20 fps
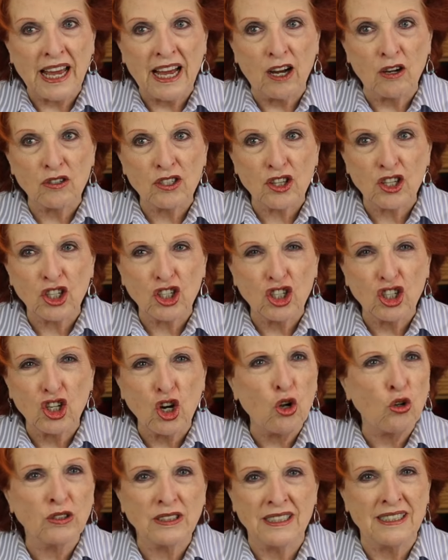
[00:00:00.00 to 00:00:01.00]
out the
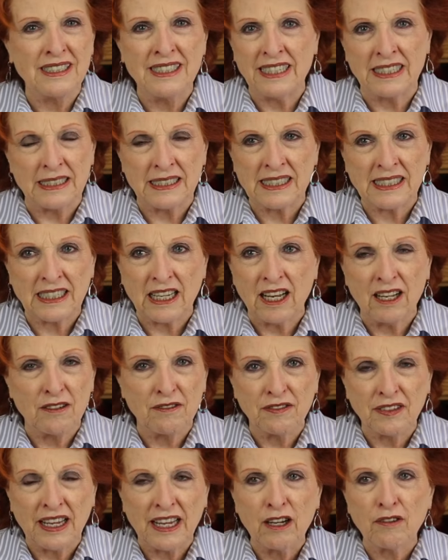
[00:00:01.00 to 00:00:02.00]
goldenness
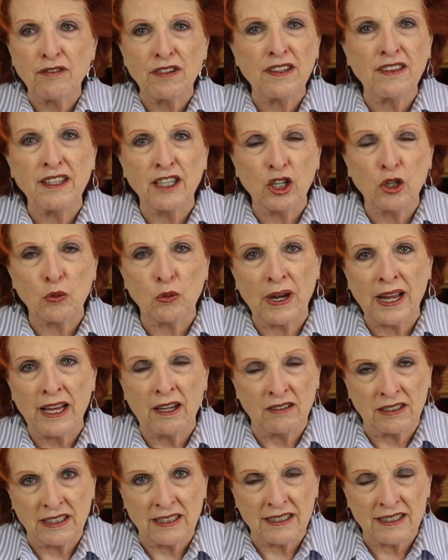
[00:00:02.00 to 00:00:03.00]
of everything
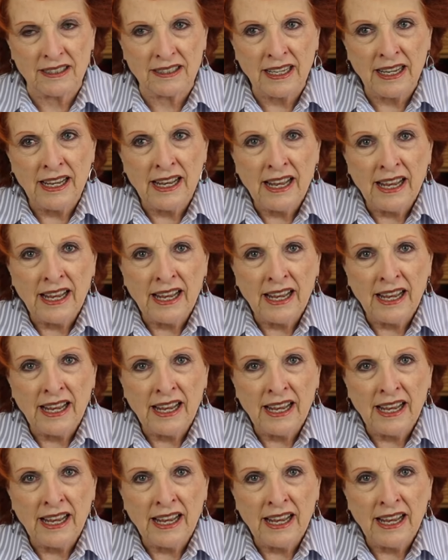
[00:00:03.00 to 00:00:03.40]
around us.